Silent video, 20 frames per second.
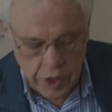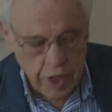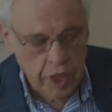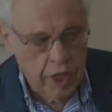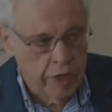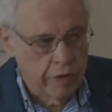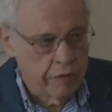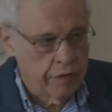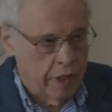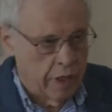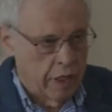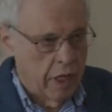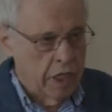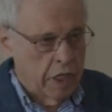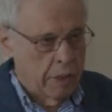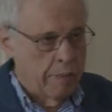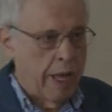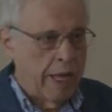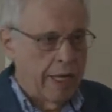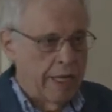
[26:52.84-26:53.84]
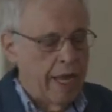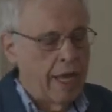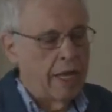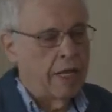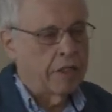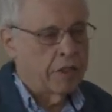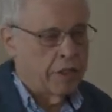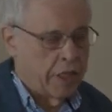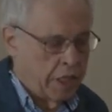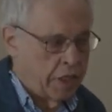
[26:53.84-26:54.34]
curve that to make
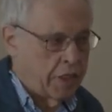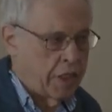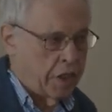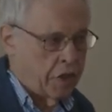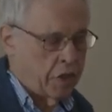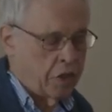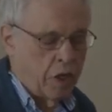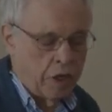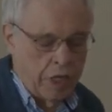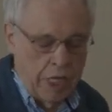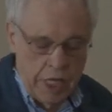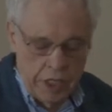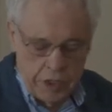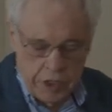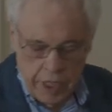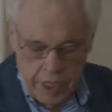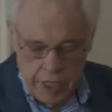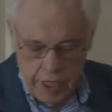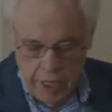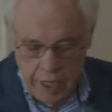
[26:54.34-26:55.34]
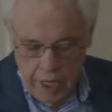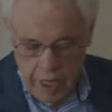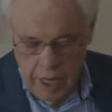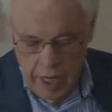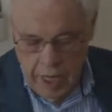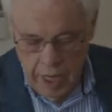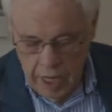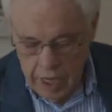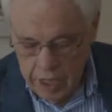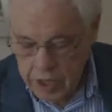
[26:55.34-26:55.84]
galaxies it's not easy.
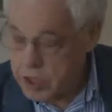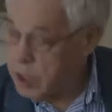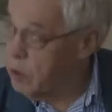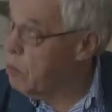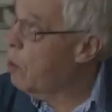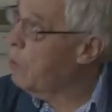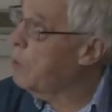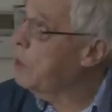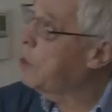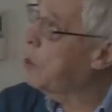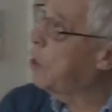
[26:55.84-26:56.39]
And so what we